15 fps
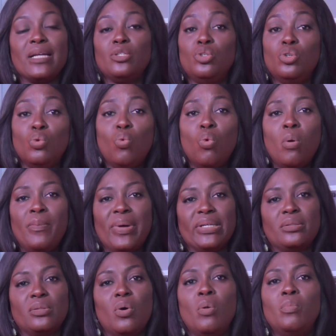And you,
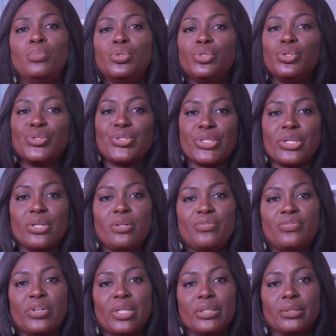woman, humble
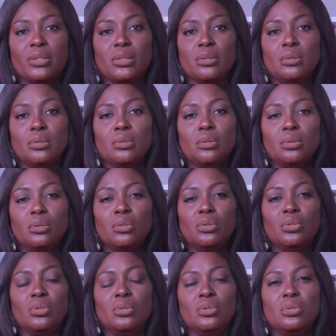yourself and,
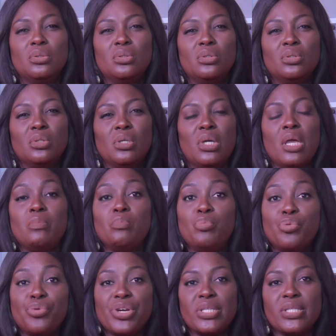you know,
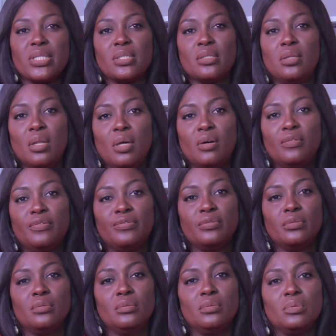embrace his love.
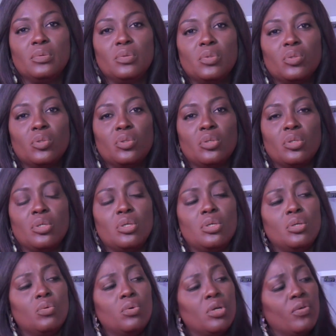
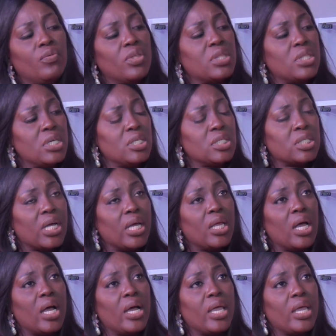You know, one of the things
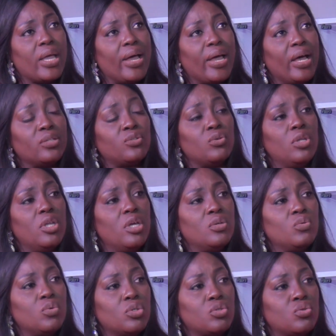I had to
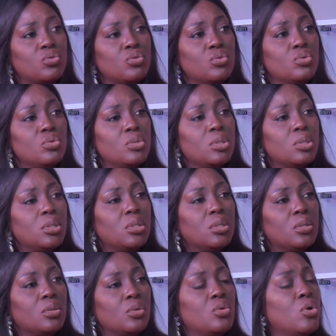learn was to
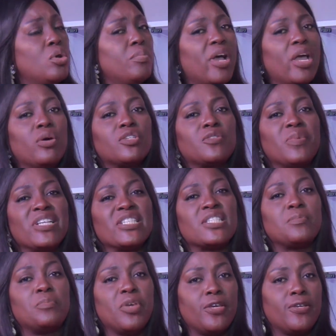go in my
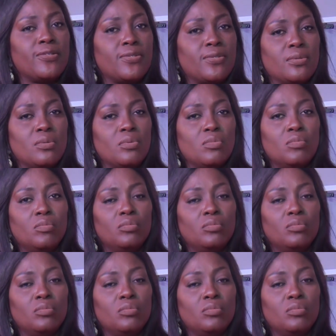husband's space.